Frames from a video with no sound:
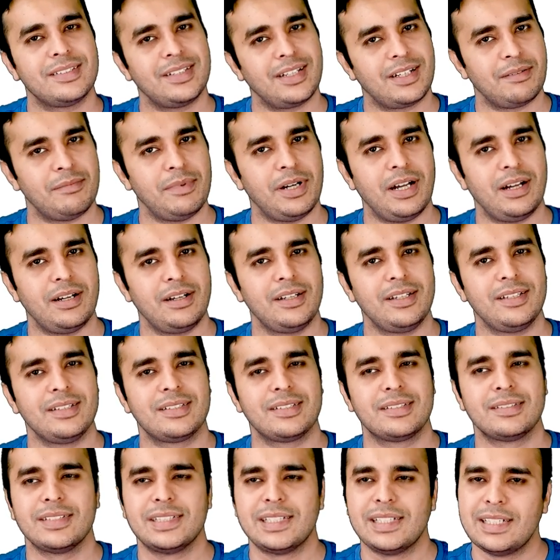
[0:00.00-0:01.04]
The command
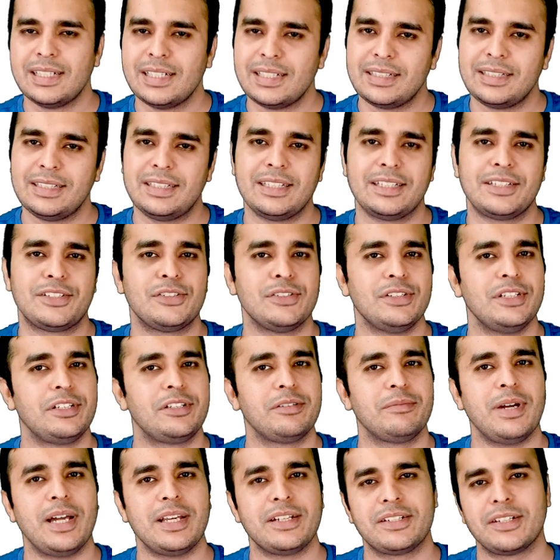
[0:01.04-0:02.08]
is just you need
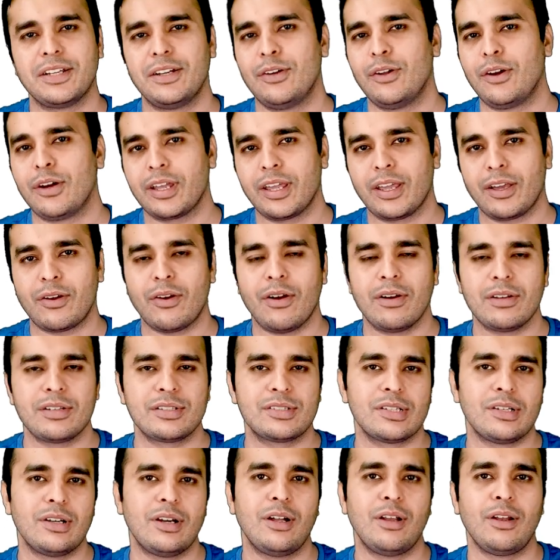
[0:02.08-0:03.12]
to mention logging
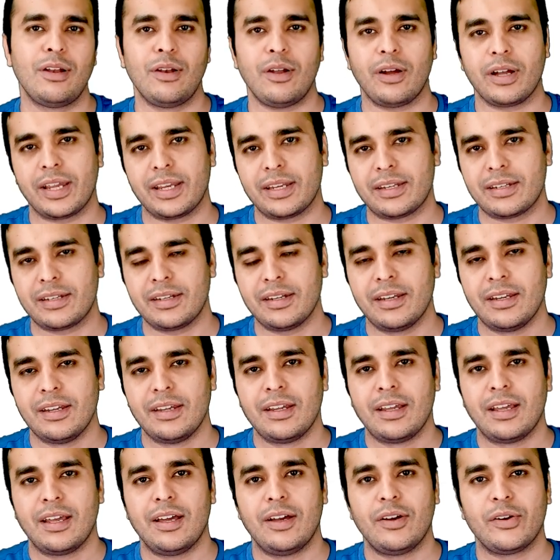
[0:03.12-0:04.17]
console, logging
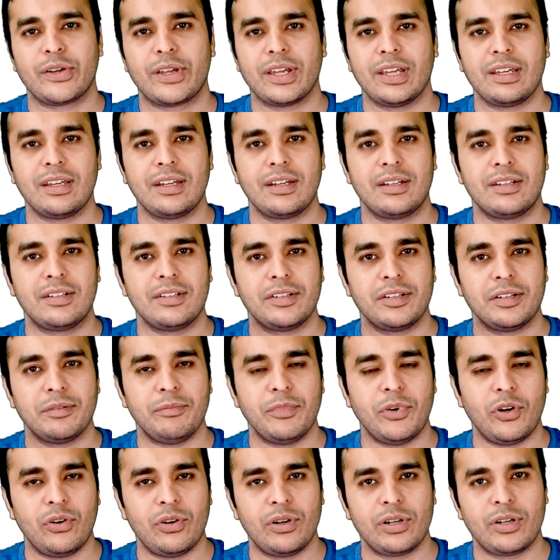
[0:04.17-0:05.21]

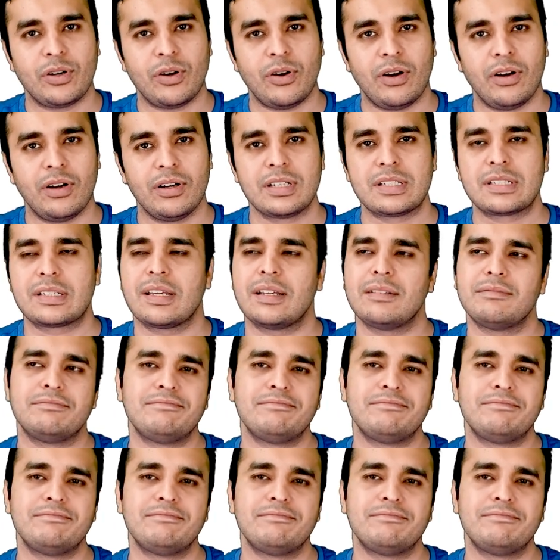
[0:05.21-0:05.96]
remote host,